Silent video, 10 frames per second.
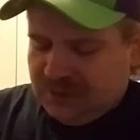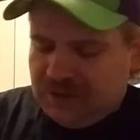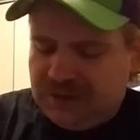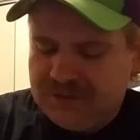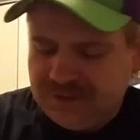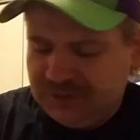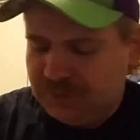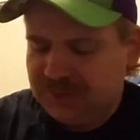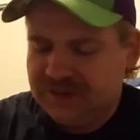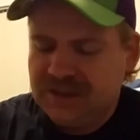Alright, next
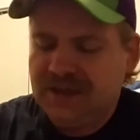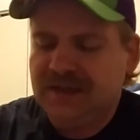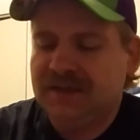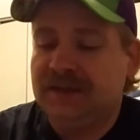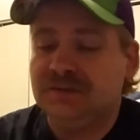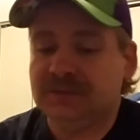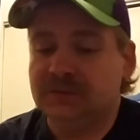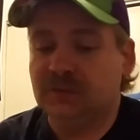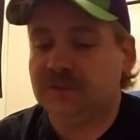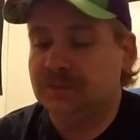we got, and I don't
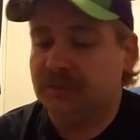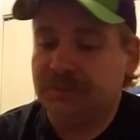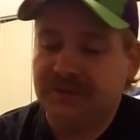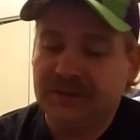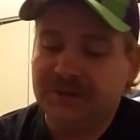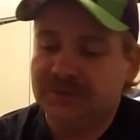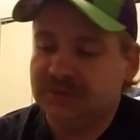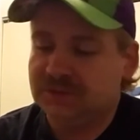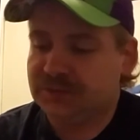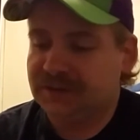even know if I'm going to pronounce
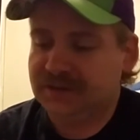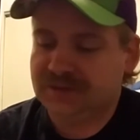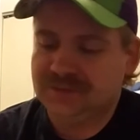this right,